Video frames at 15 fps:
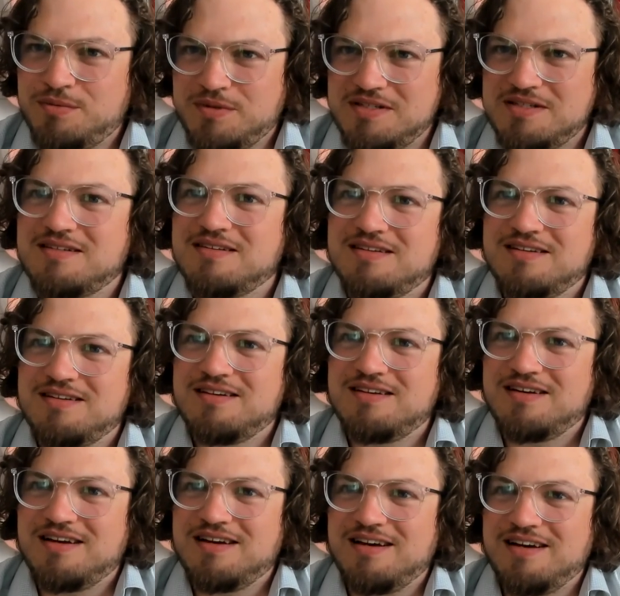was
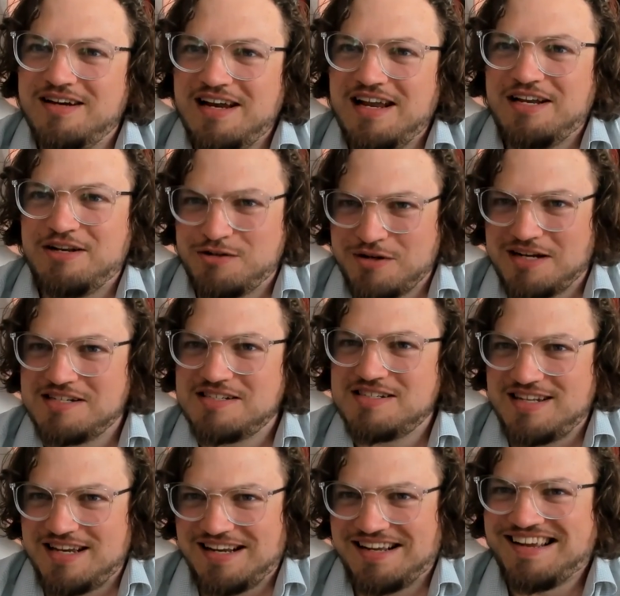an
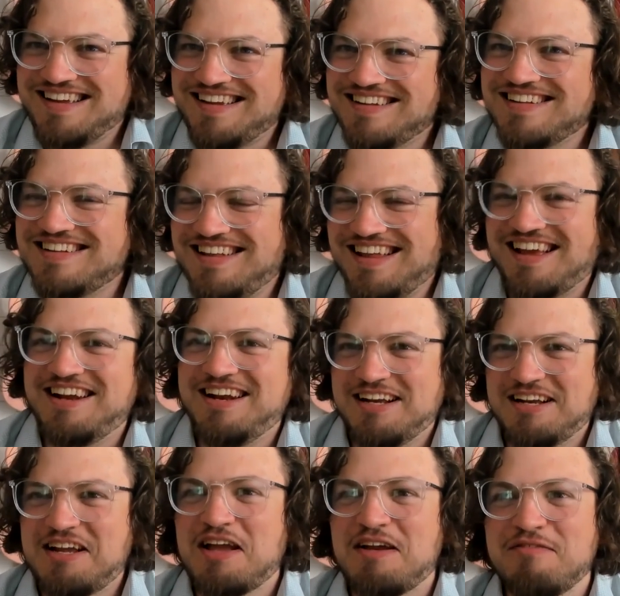interesting learning
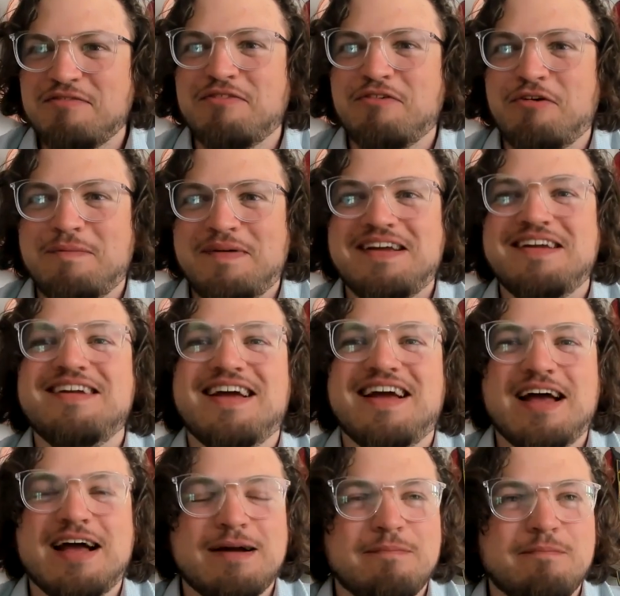curve for me,
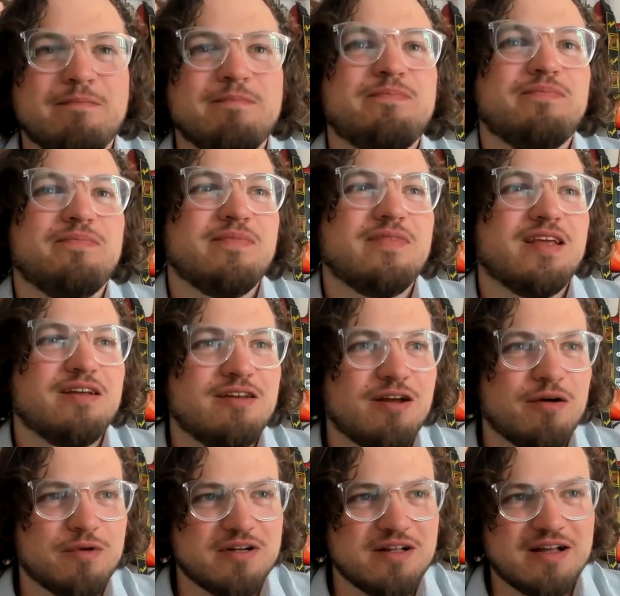and
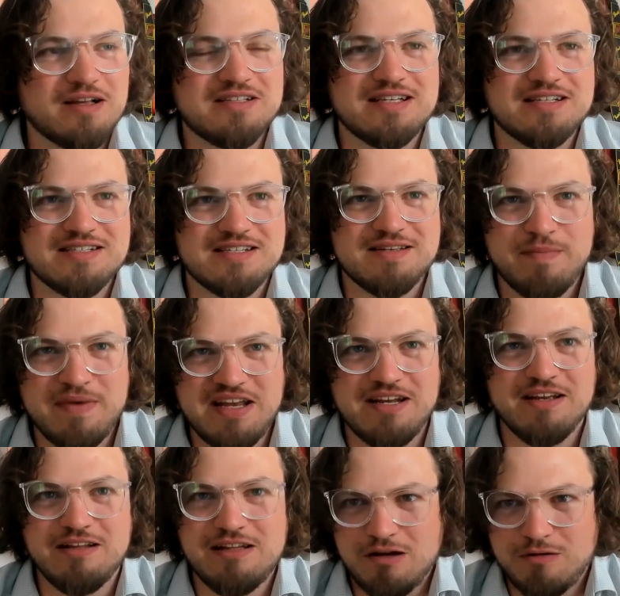not one of those things that's
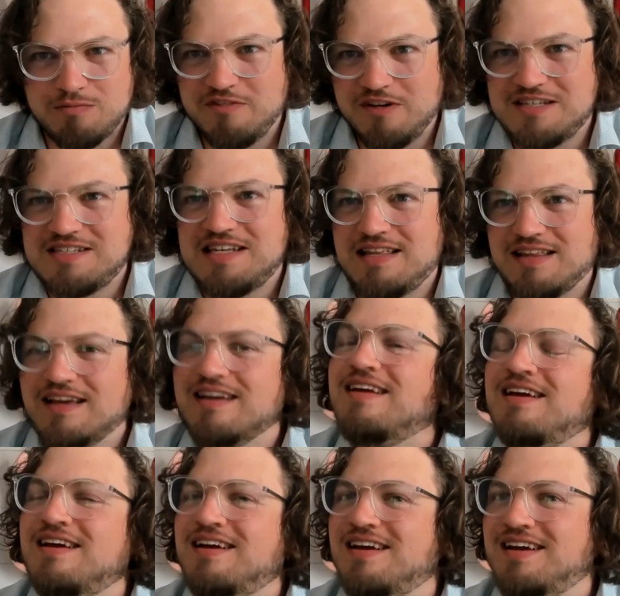immediately obvious either.
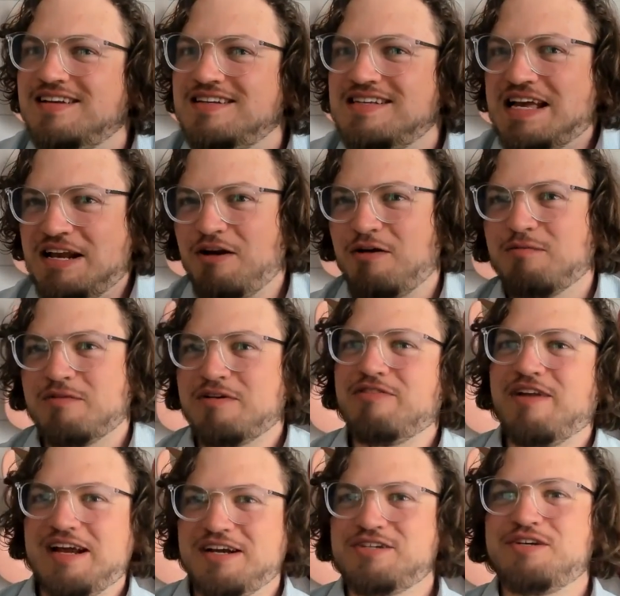Only on
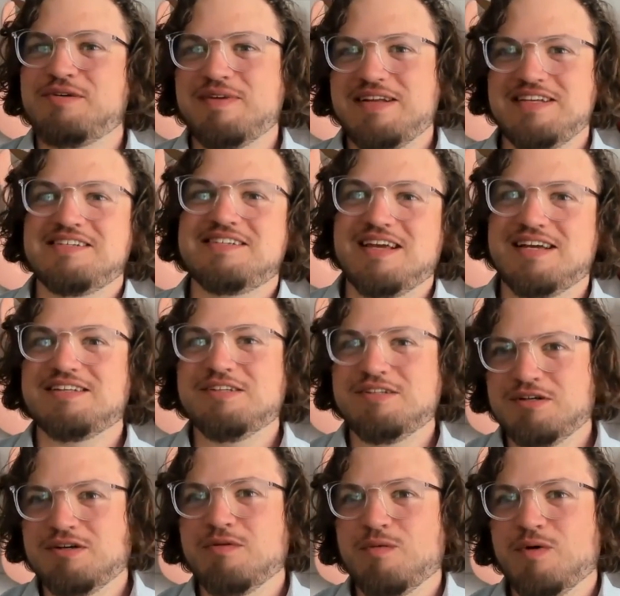reflection, when you start to
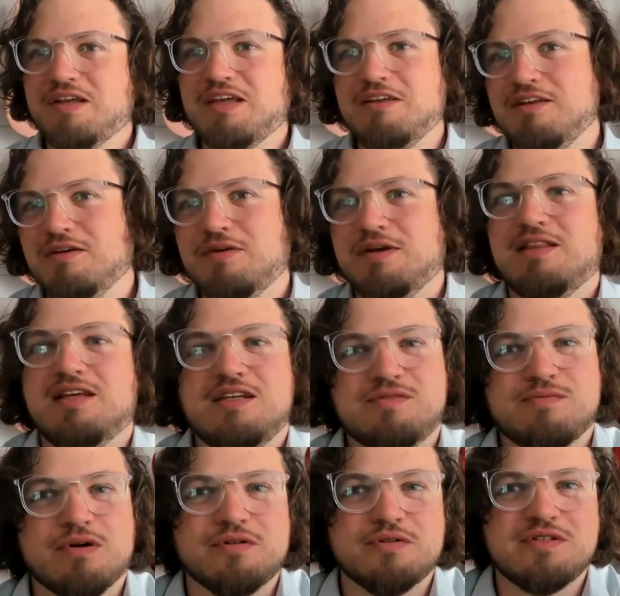look at what you do in these
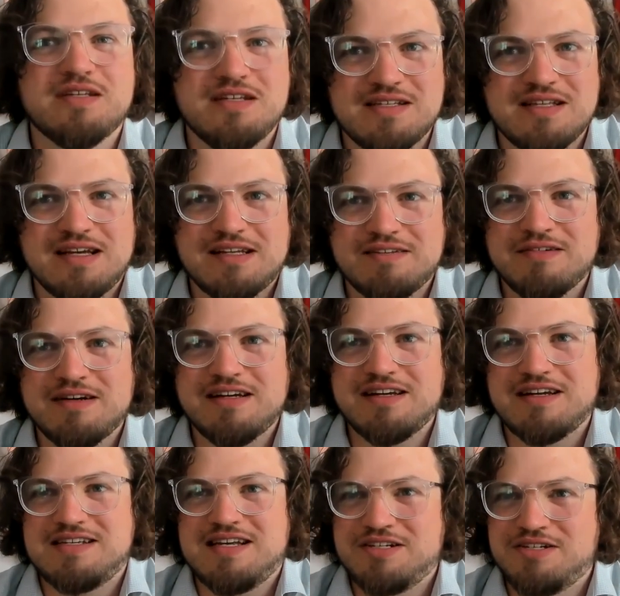roles, that you start to
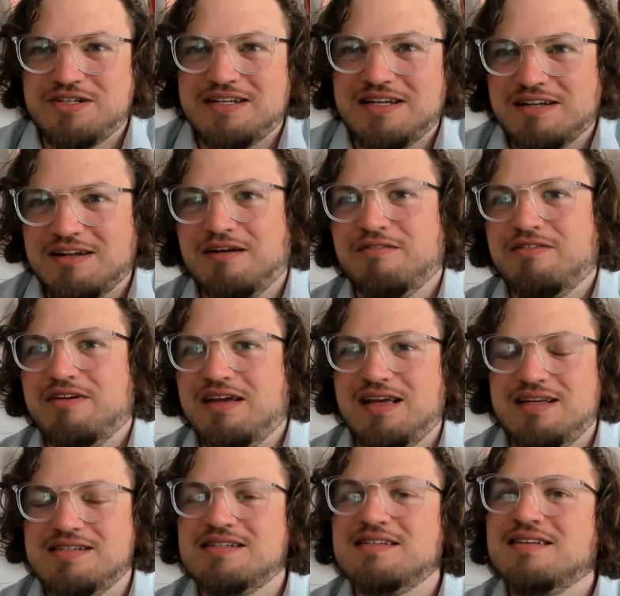realize actually a lot of it
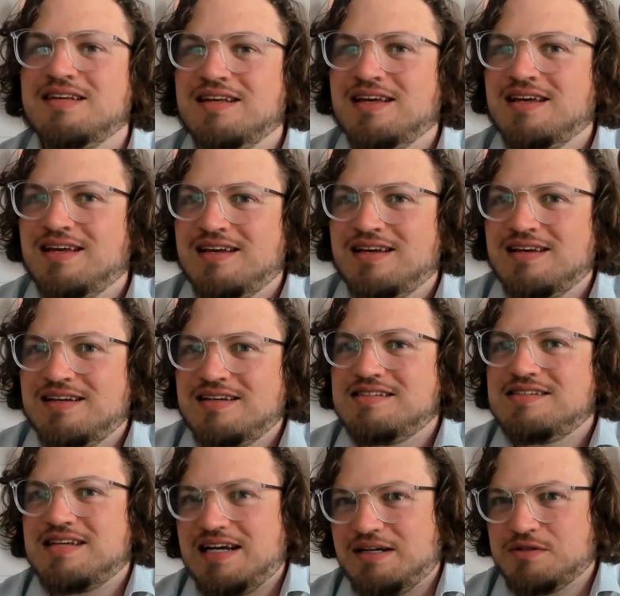is
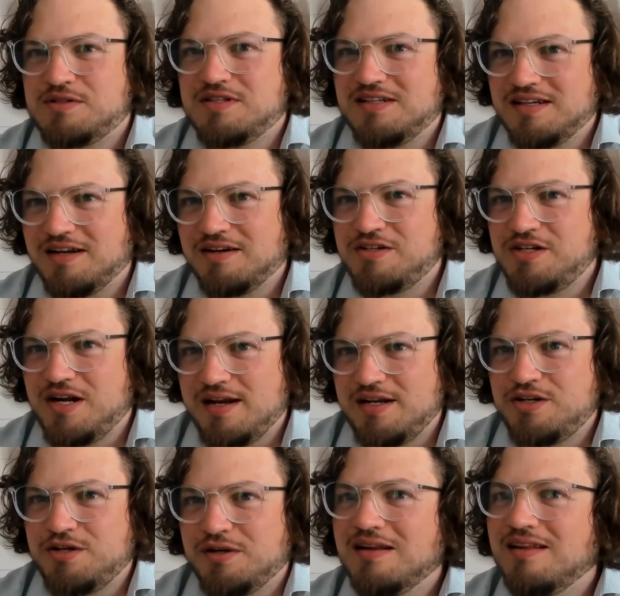sales and
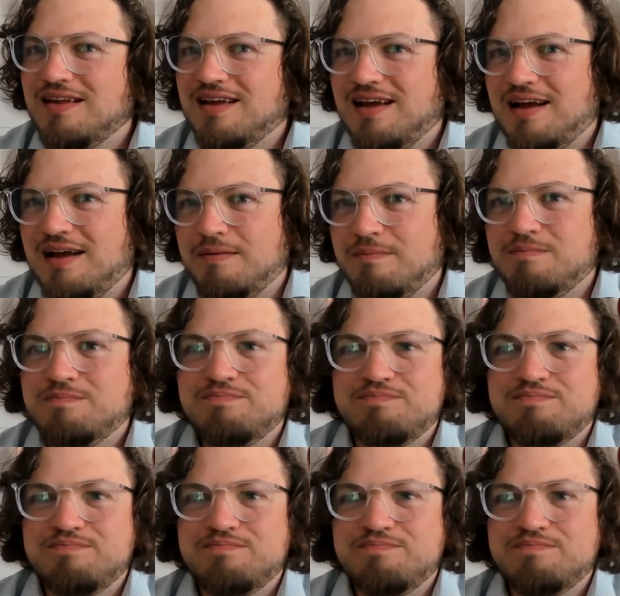negotiation. And